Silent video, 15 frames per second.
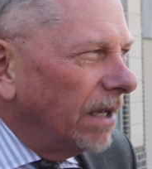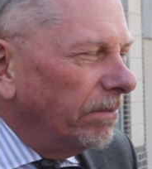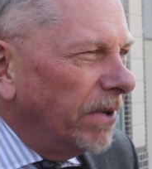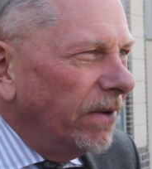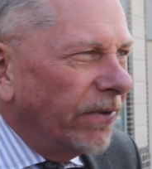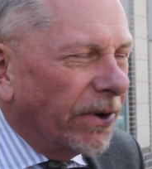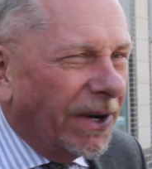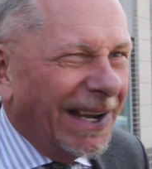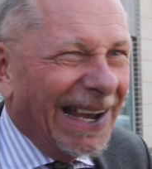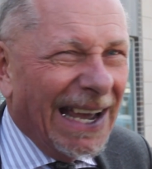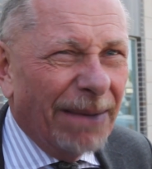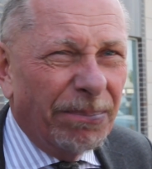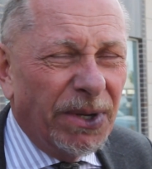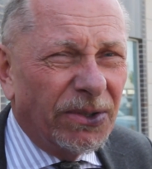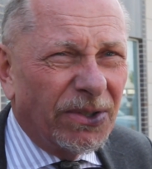be very
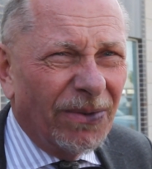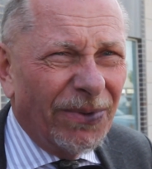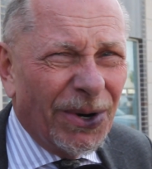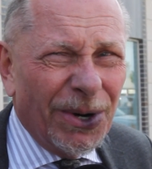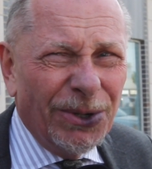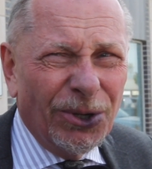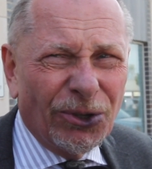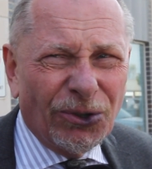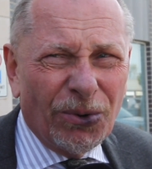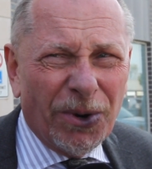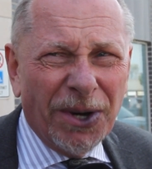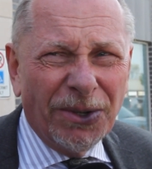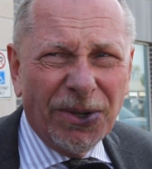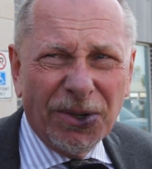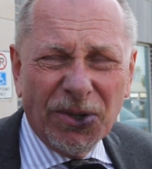happy. It's a very
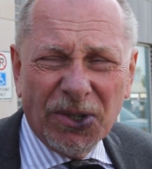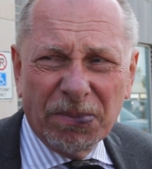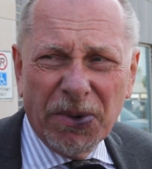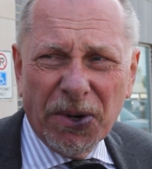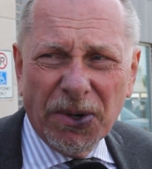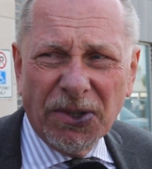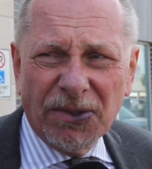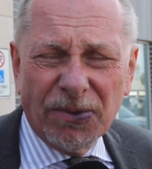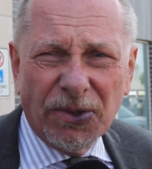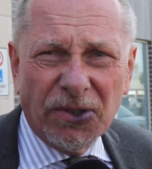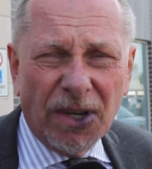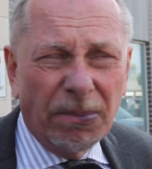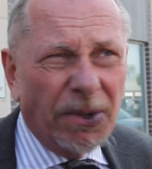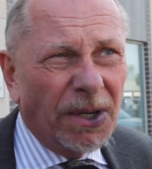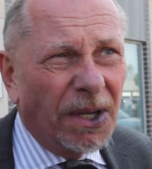disoriented experience for
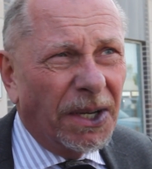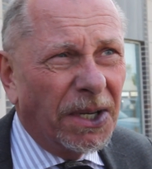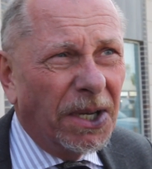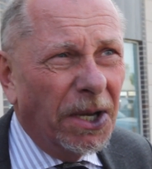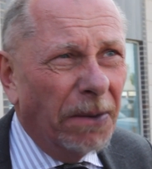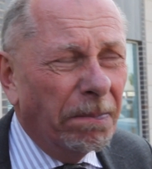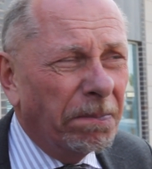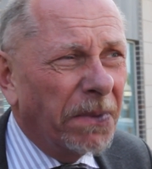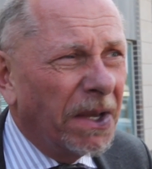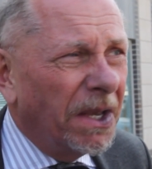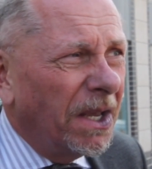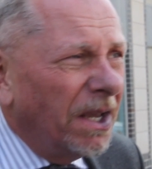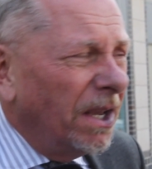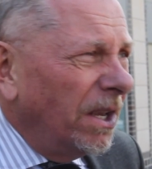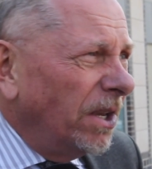someone like him.
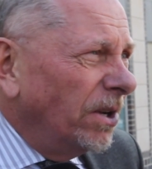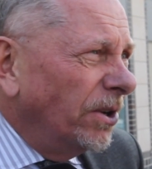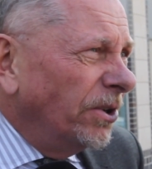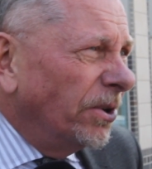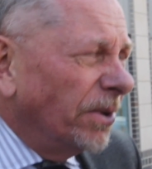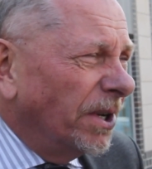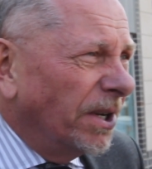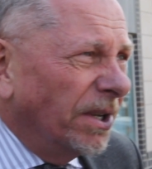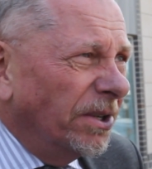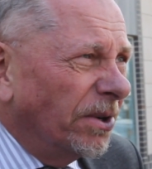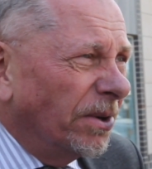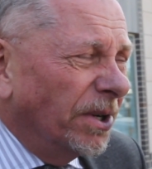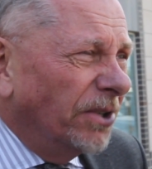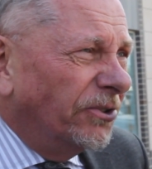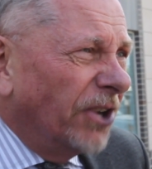You know, you're in
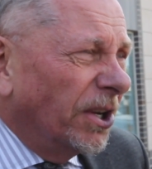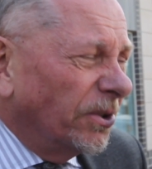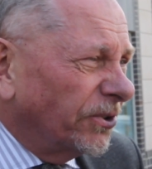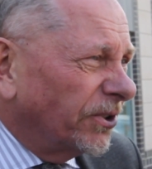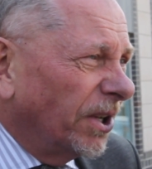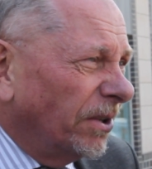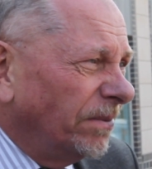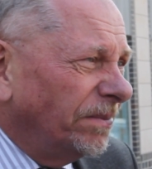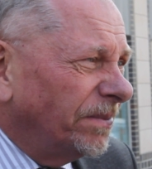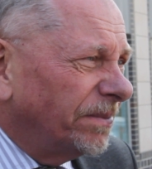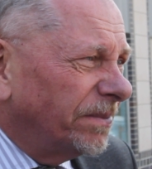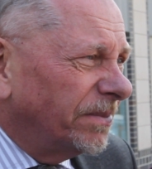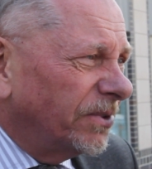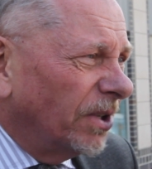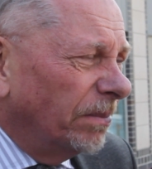a jail cell,
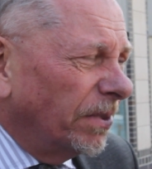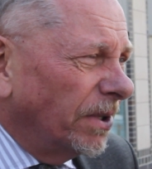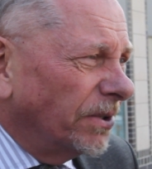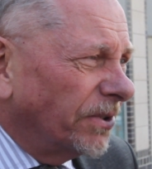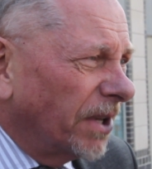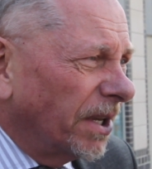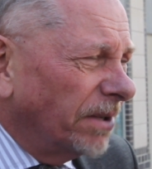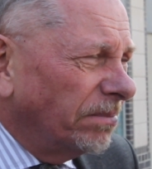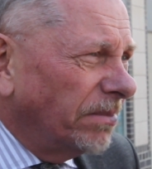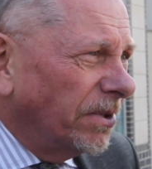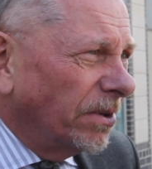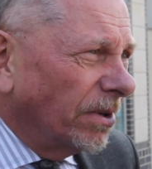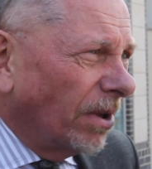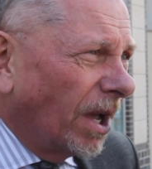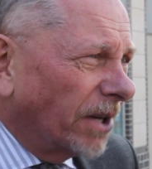simple as that,
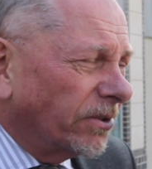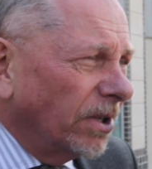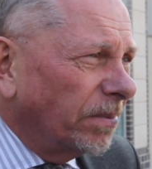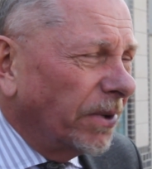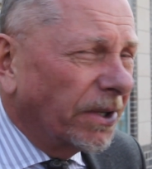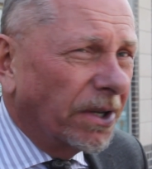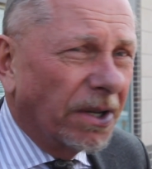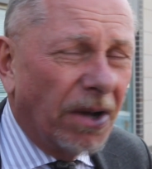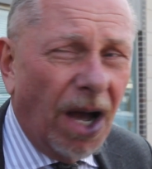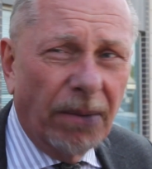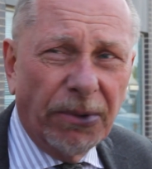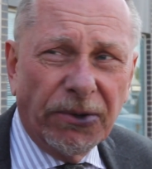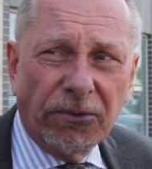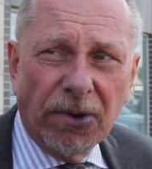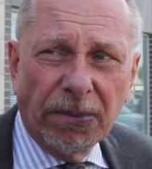locked up like a
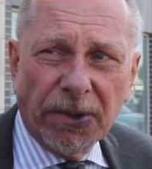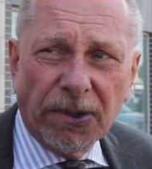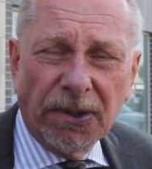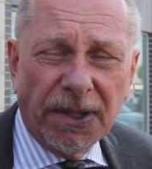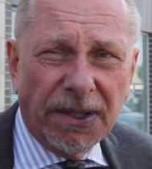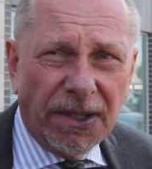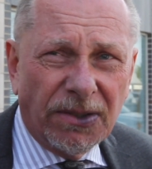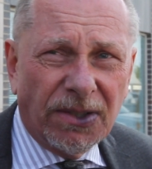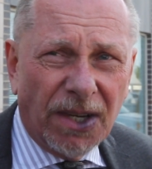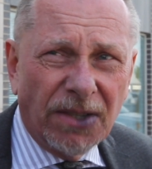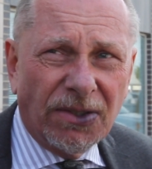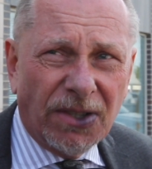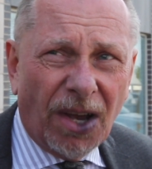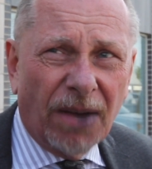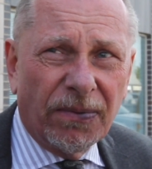common criminal, and
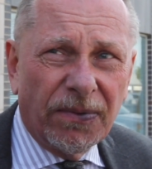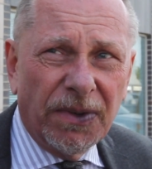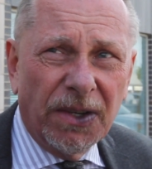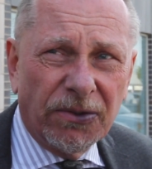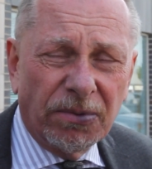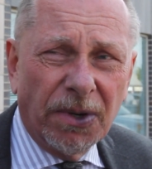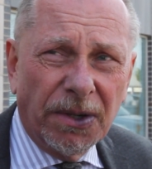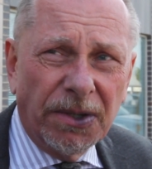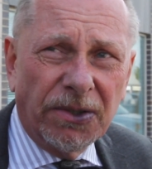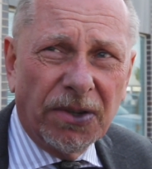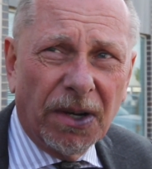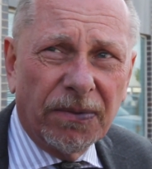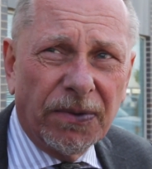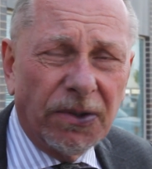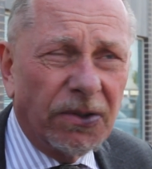it's tough. It's really
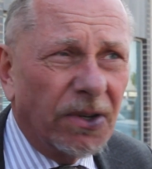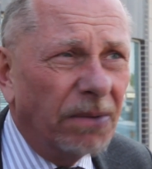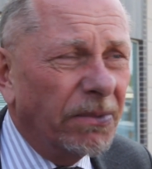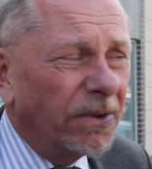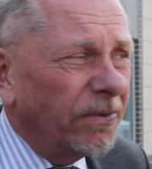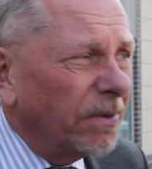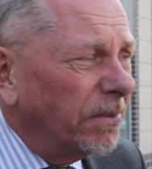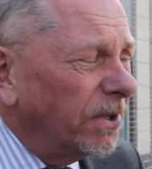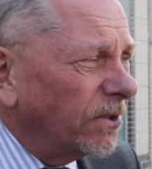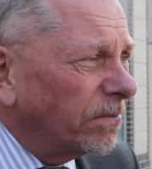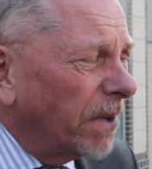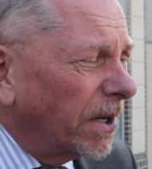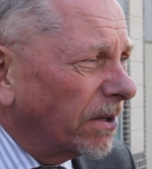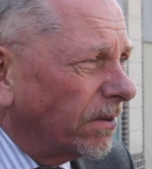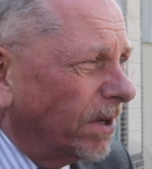tough for someone from
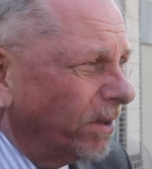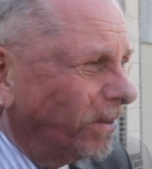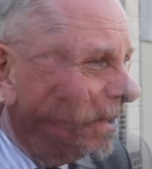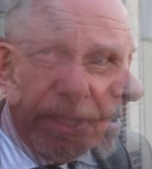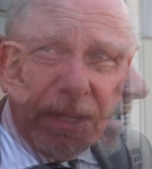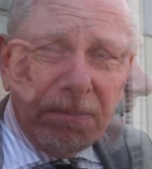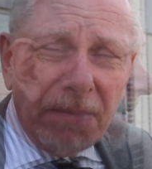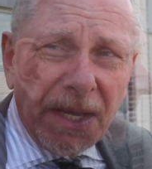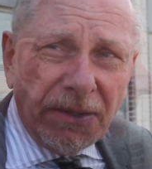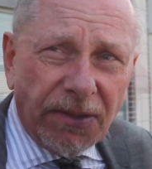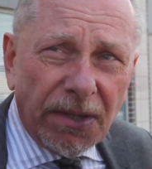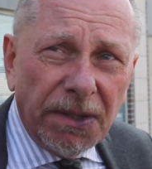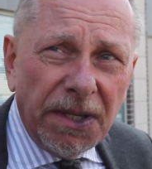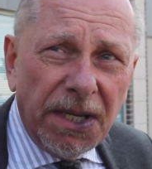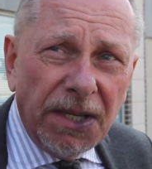his background.
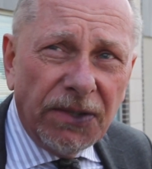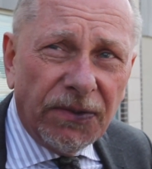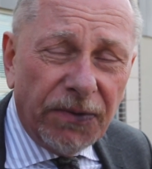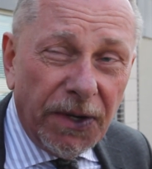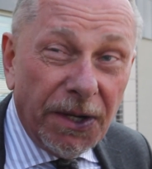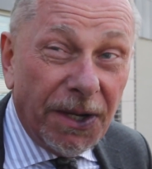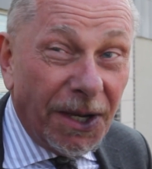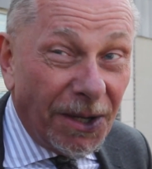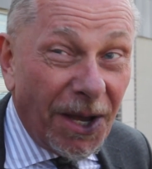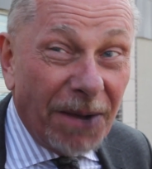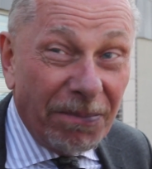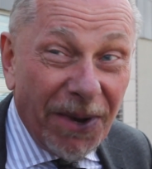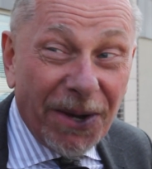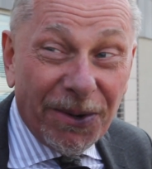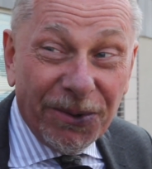Mentally, he's feeling a
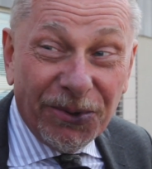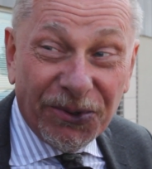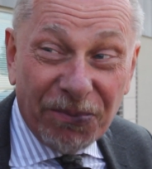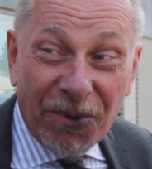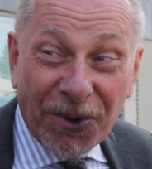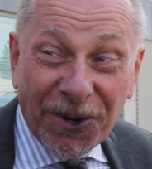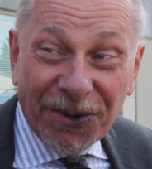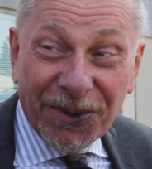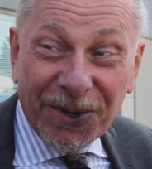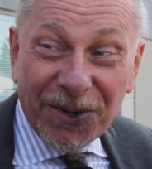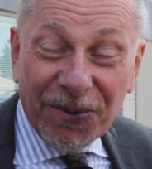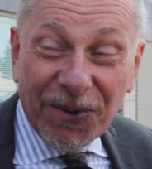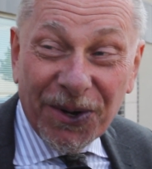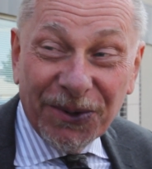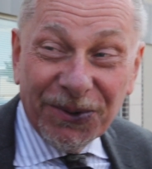lot better this morning
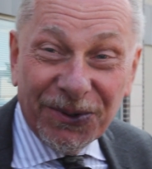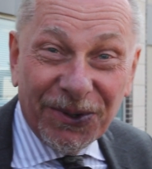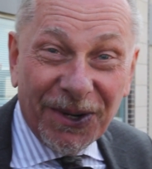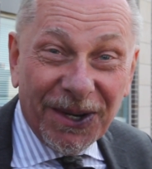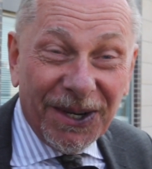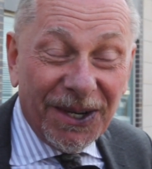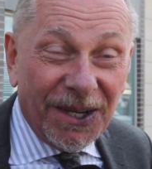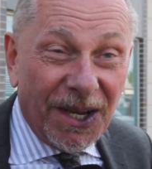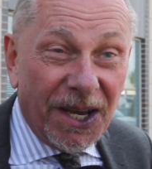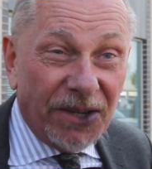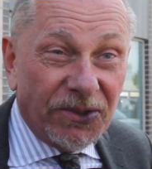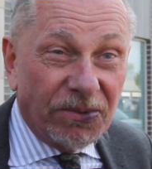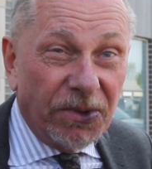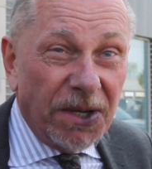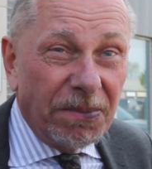than he was
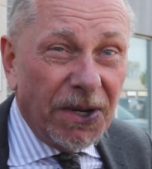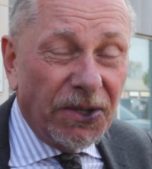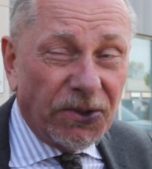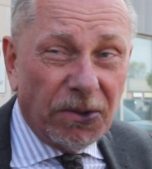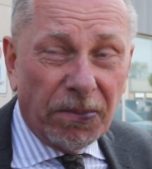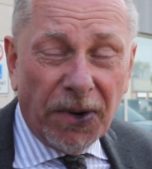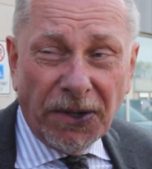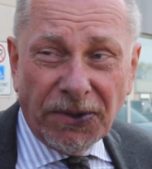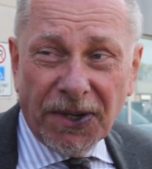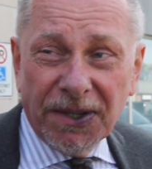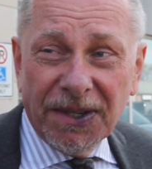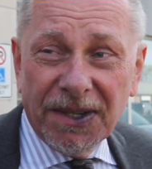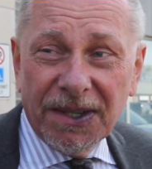last week, but it's depressing.